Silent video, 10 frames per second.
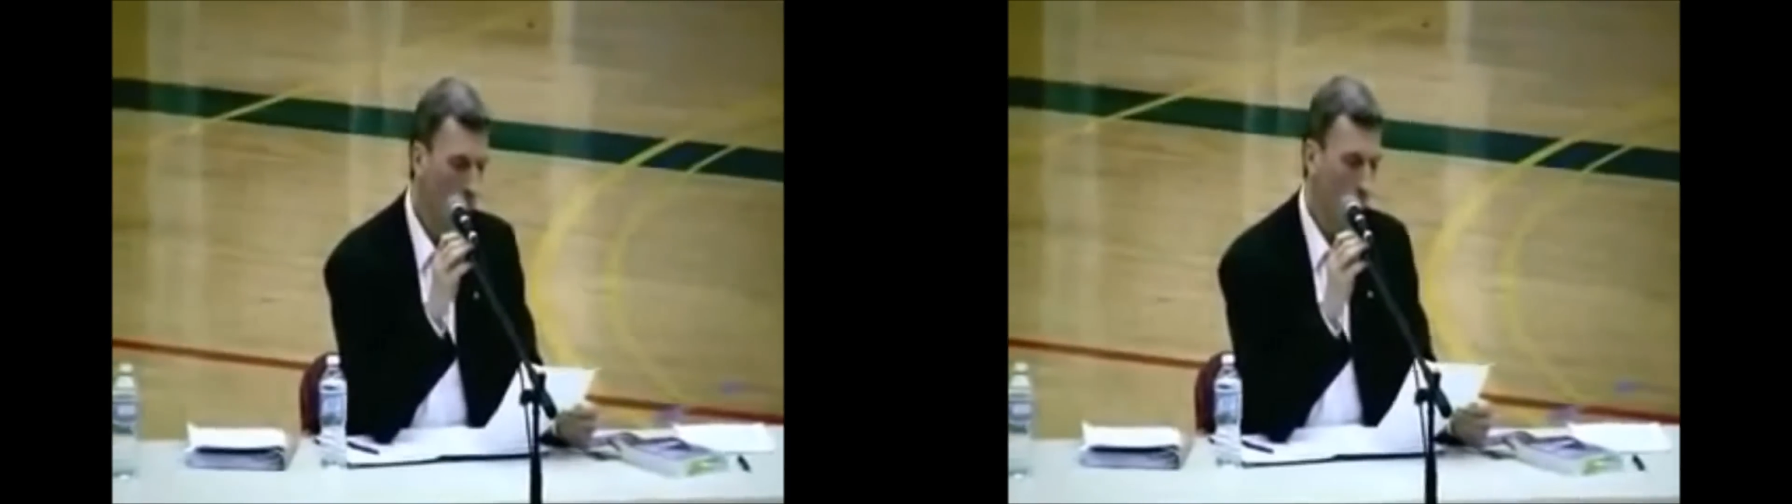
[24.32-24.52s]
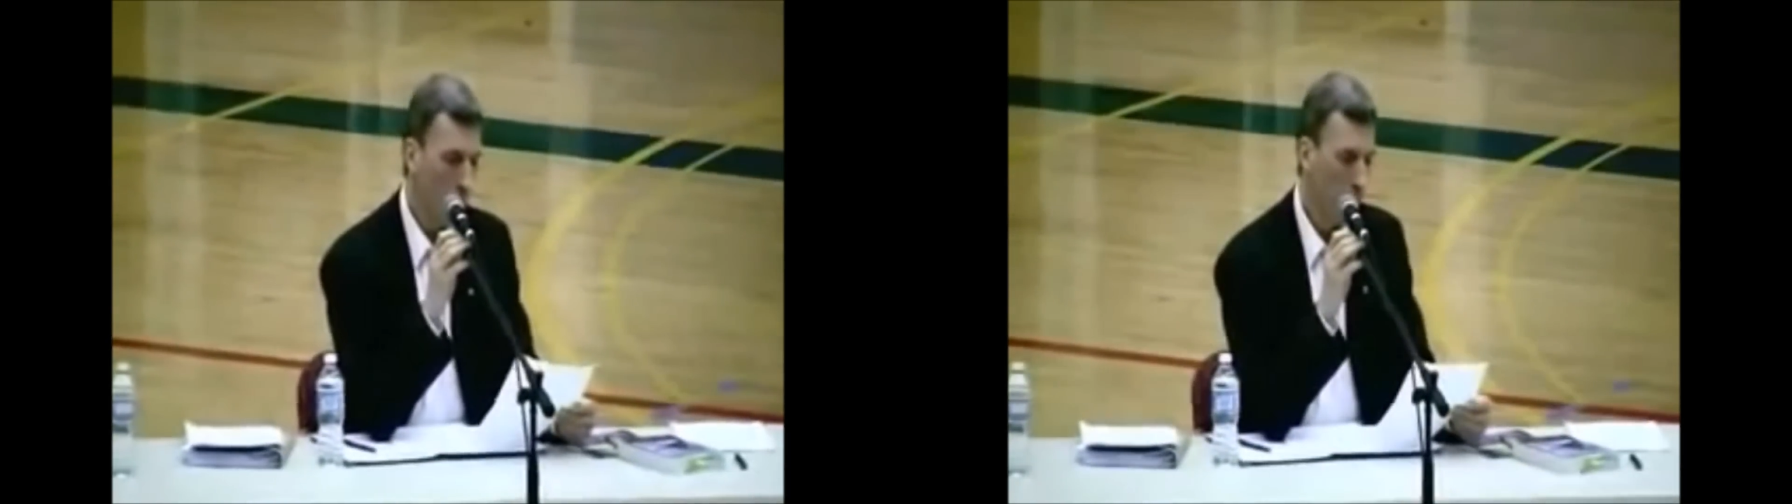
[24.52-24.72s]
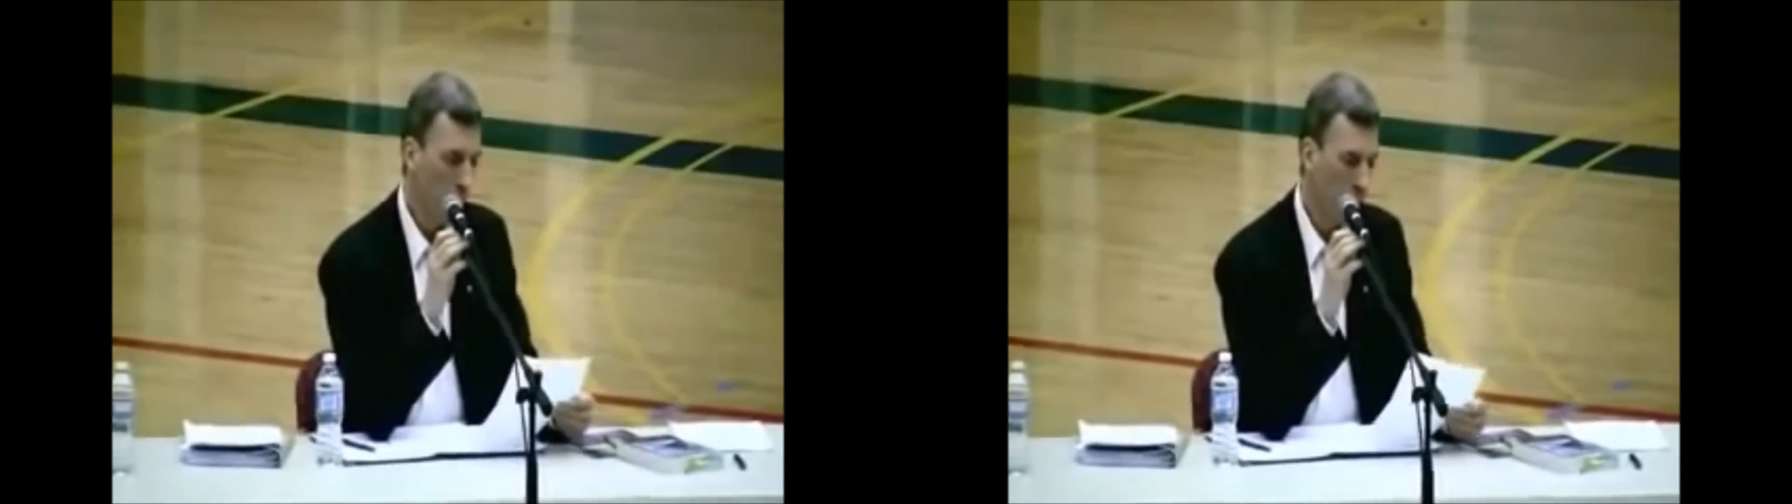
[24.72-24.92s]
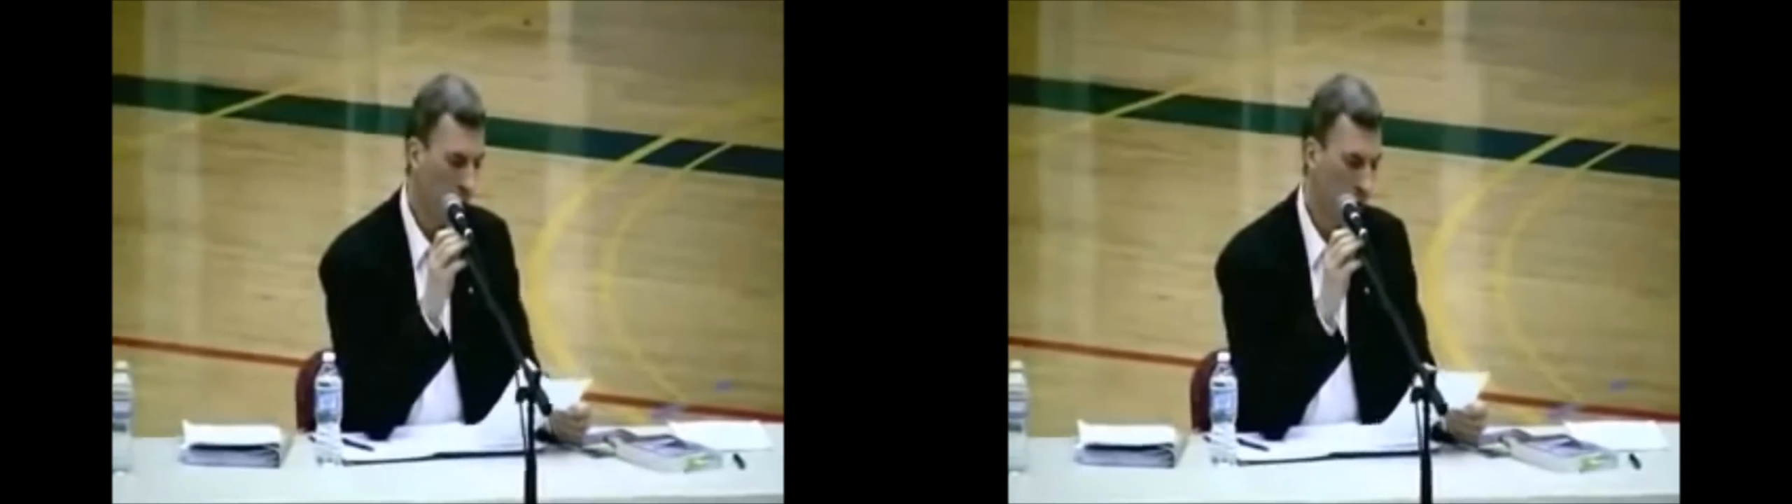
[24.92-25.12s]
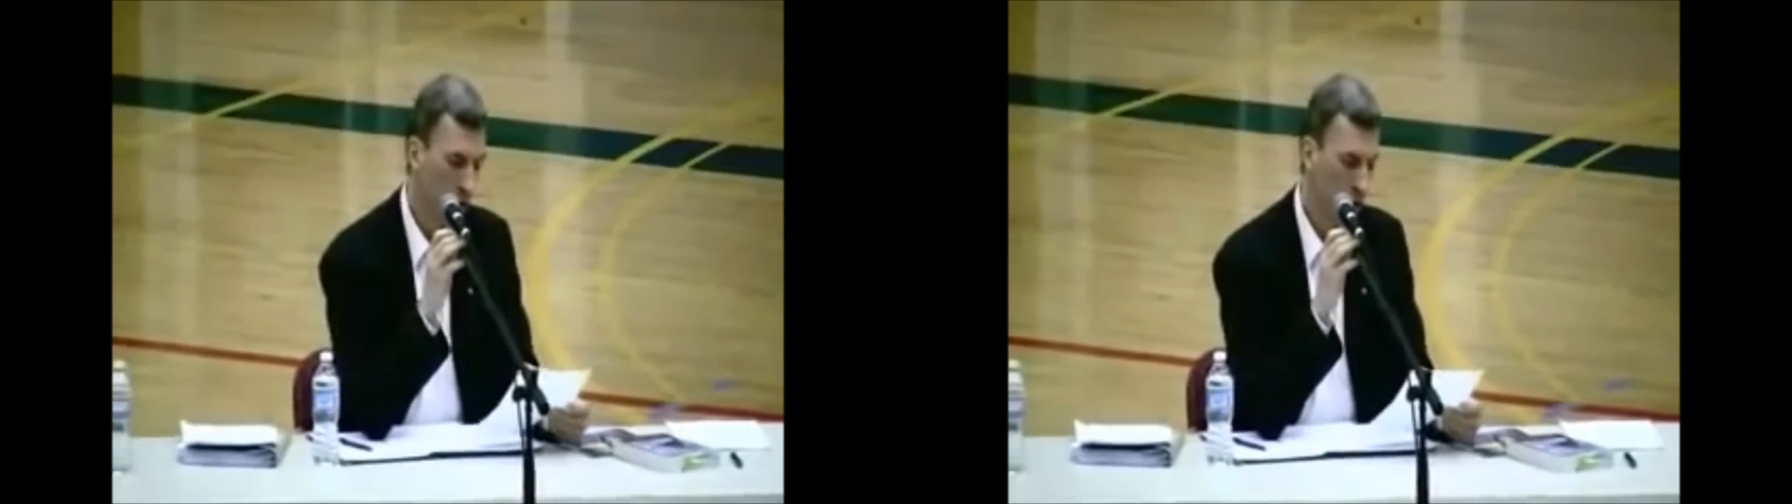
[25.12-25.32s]
by what
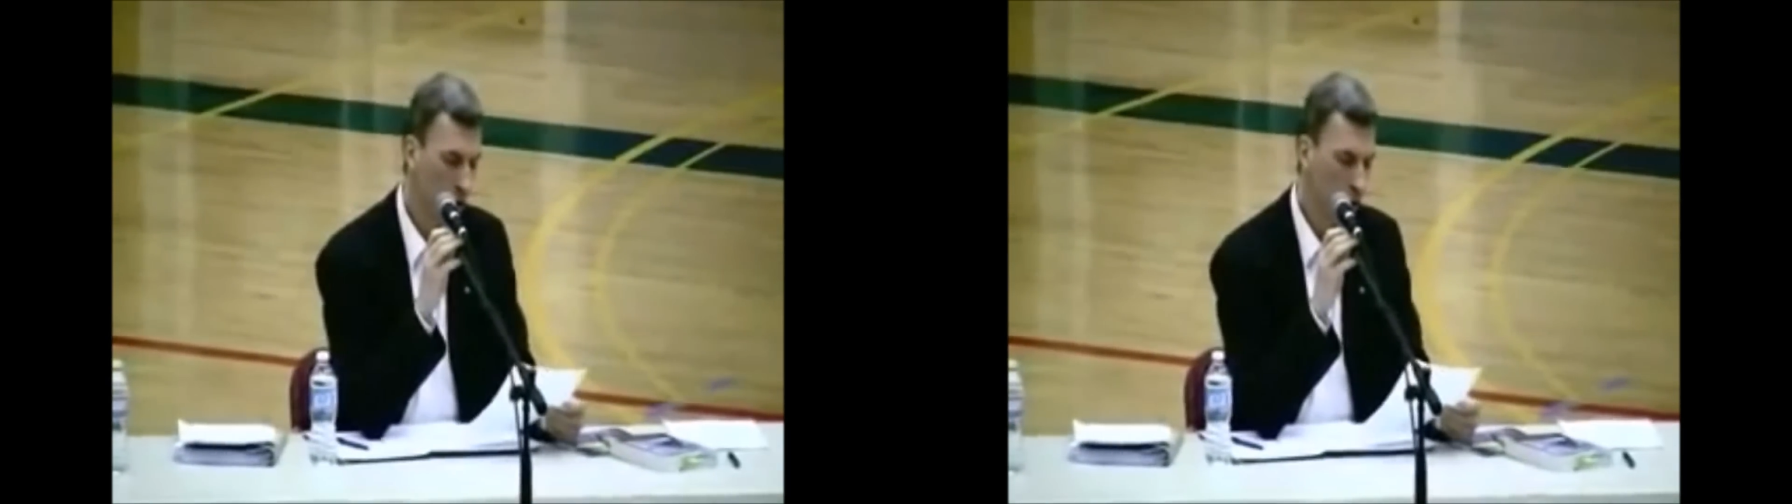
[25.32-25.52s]
means